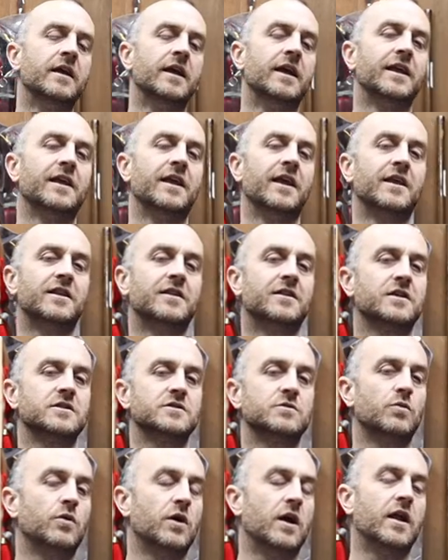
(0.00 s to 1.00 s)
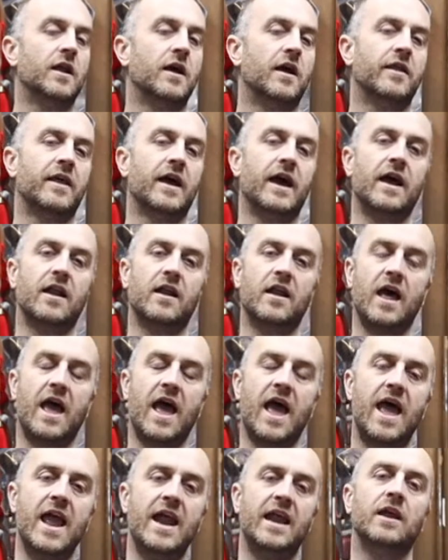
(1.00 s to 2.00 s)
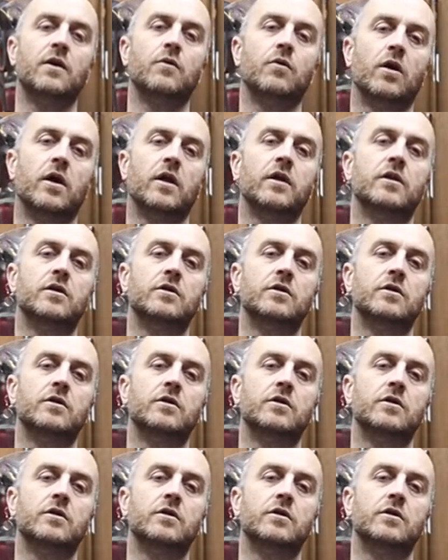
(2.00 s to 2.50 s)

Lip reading: It doesn't work like that. Anyone